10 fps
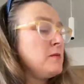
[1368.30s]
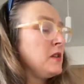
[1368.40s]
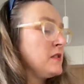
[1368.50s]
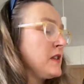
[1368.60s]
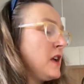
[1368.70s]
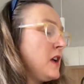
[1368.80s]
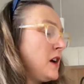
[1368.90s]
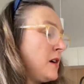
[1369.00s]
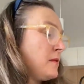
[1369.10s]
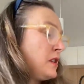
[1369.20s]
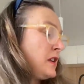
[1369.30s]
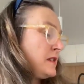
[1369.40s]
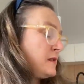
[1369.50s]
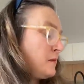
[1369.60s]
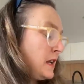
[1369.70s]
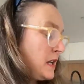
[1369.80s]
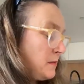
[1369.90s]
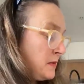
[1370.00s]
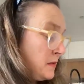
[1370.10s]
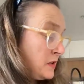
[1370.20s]
page, because I'm going to get some money
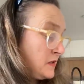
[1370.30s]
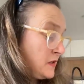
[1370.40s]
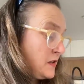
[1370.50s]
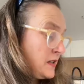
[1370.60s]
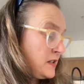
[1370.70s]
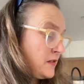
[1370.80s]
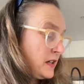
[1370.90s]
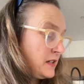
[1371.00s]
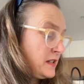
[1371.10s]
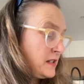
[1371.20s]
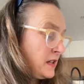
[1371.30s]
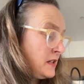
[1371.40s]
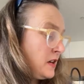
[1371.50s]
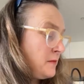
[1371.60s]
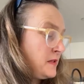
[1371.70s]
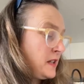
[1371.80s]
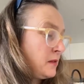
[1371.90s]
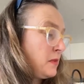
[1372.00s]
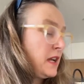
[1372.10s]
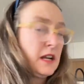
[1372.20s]
up and I'm going to sue these fuckers. I'm
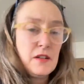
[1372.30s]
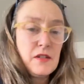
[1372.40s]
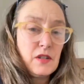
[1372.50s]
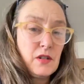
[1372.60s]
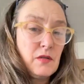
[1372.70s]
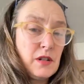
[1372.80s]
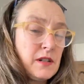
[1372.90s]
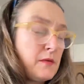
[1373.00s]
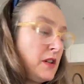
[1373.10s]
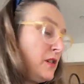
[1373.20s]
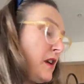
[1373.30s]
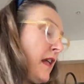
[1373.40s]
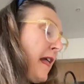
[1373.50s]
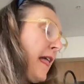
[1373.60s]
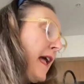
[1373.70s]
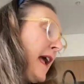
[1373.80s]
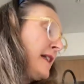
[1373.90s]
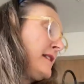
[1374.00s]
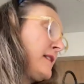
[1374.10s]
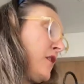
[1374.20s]
selling my house to do it as well.
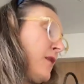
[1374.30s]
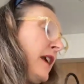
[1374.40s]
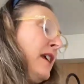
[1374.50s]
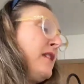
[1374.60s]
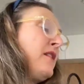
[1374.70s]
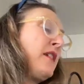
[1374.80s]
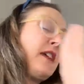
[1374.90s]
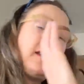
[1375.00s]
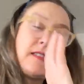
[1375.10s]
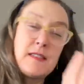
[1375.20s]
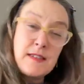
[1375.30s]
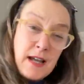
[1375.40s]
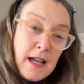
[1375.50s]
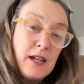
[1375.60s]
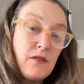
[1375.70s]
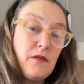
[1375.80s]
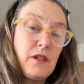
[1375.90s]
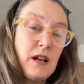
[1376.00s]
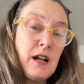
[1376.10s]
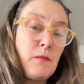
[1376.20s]
And so in the state
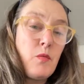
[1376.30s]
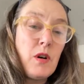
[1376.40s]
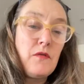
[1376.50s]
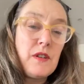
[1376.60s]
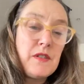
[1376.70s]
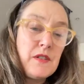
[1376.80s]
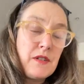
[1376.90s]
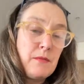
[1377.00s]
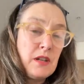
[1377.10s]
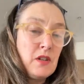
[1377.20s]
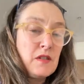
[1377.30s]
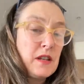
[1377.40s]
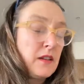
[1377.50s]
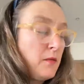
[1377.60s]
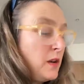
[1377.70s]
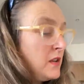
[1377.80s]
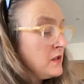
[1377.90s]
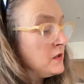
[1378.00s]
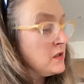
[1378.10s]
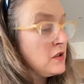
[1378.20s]
welfare system in New South
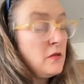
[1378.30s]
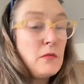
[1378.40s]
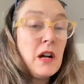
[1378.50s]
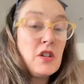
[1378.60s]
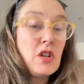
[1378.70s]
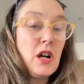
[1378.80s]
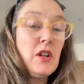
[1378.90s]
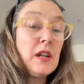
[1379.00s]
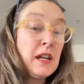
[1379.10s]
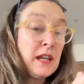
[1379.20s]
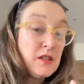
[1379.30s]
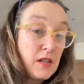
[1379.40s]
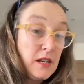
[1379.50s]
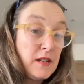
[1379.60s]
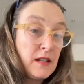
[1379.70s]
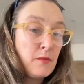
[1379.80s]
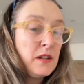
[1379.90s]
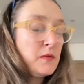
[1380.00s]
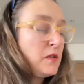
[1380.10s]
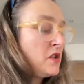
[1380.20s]
Wales, who stole my child against his
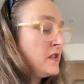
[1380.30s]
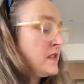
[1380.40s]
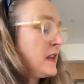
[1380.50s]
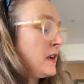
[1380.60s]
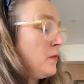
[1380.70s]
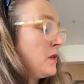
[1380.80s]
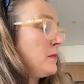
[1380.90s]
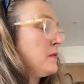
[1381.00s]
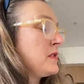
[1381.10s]
express wishes, saying I want to